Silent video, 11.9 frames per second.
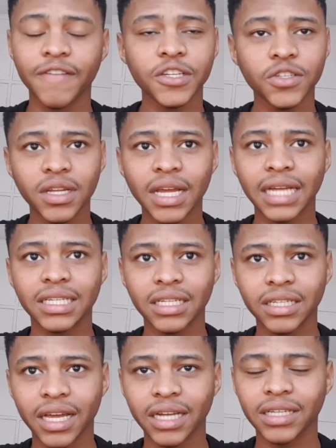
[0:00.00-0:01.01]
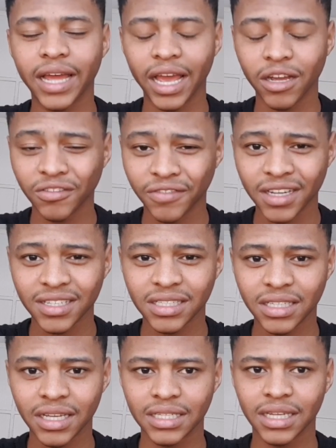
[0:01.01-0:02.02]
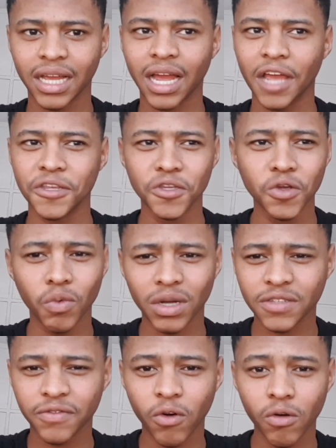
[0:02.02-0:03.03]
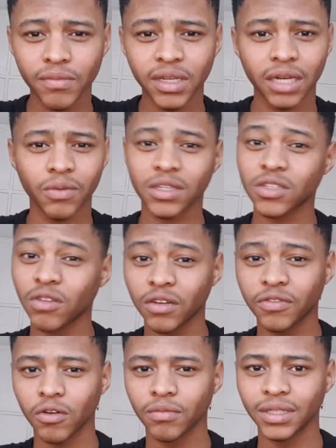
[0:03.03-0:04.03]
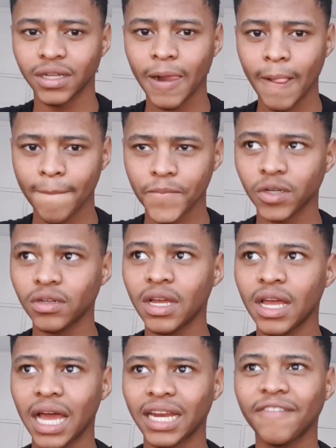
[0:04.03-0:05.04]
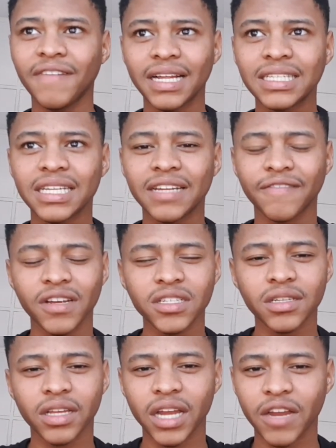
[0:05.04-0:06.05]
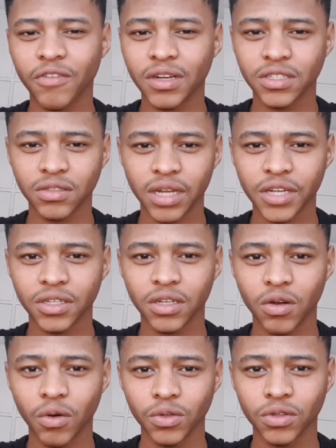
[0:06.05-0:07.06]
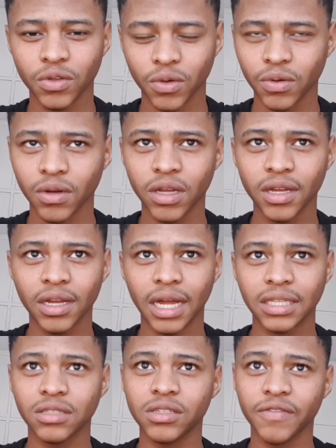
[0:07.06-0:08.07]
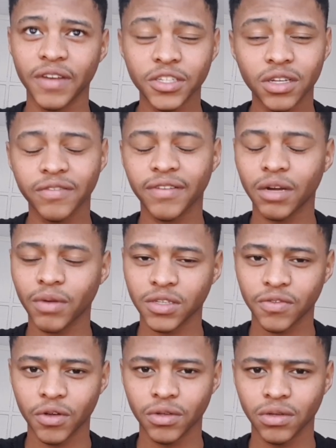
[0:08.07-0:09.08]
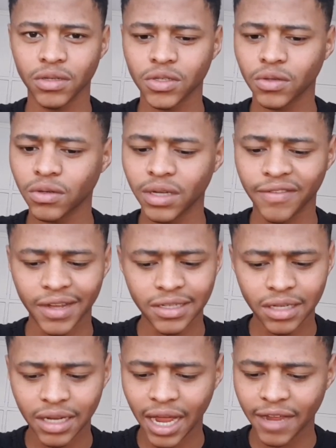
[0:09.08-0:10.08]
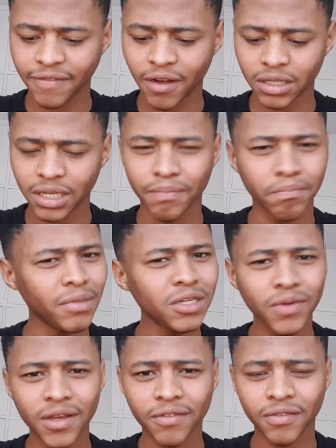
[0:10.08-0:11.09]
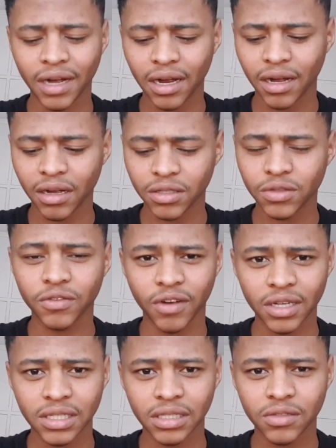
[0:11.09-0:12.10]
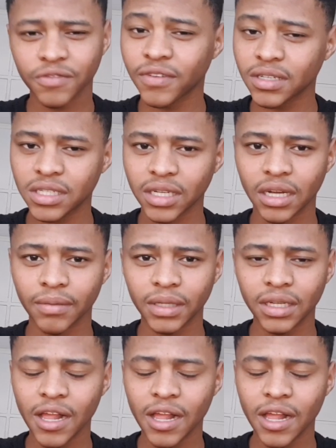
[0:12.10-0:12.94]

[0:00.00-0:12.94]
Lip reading: did get the hang of varsity, as in, like, I knew what's for me and what's not for me, you know. And I feel like it's an adventure that everyone should actually go through, until you eventually find what's for you. So eventually I found, midway through varsity to first year, I